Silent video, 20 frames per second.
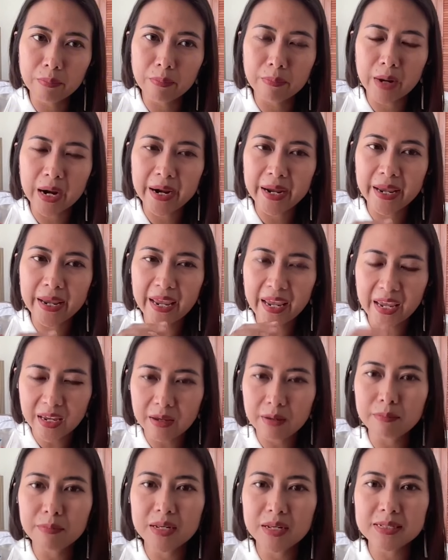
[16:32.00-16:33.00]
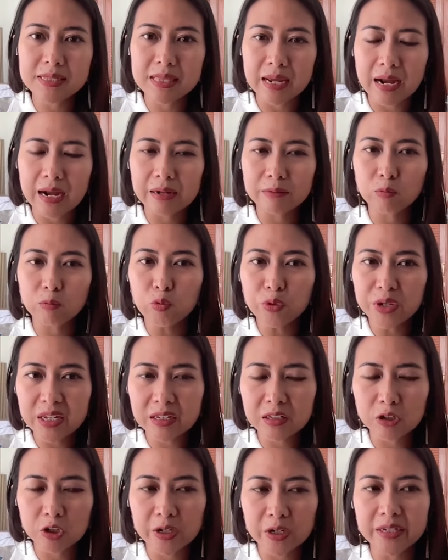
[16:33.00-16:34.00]
My aim is that
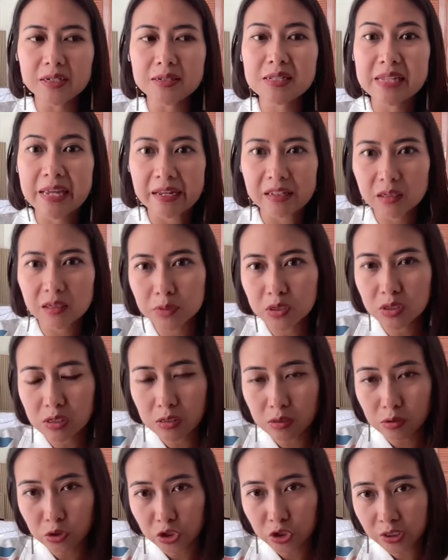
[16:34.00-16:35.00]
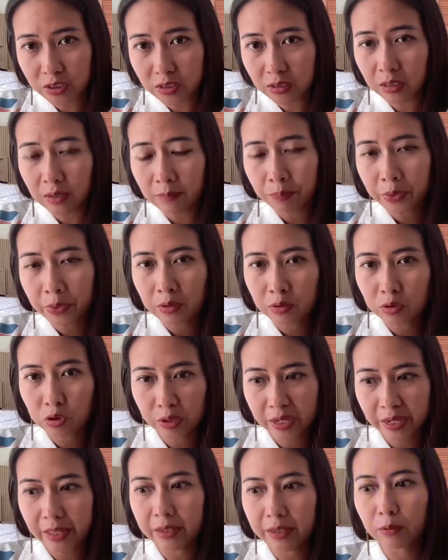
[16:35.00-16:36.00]
we can create a scalable solution
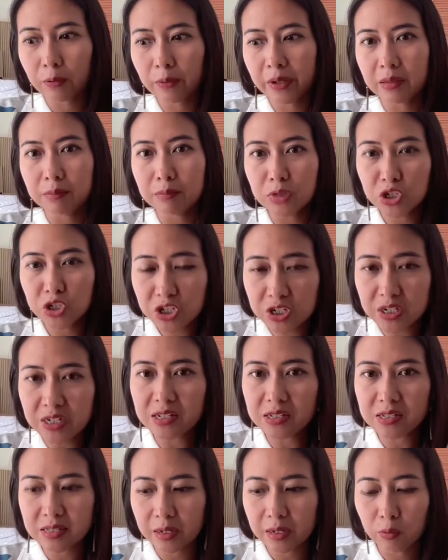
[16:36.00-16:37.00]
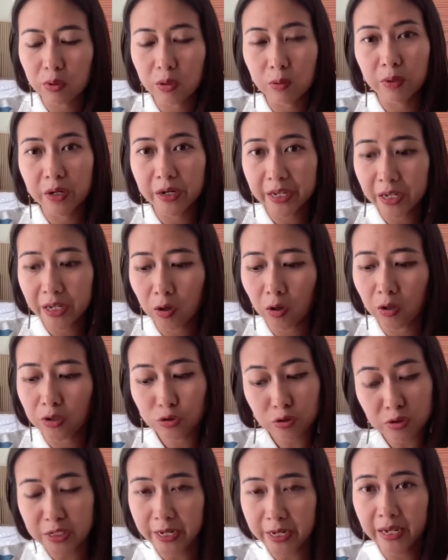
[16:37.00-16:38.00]
together with the machines that we're working
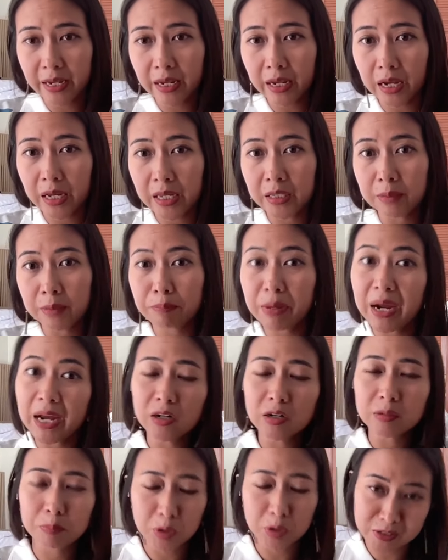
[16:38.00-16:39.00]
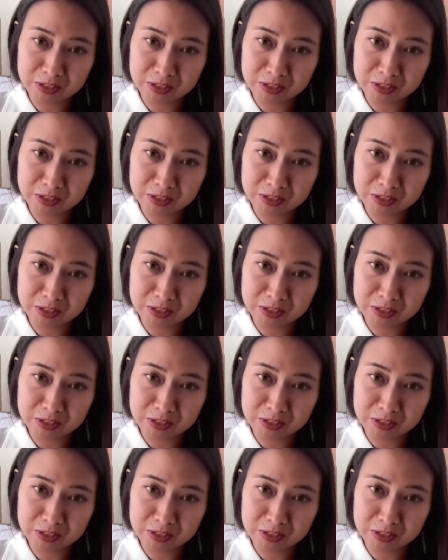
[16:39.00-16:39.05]
on today and pilot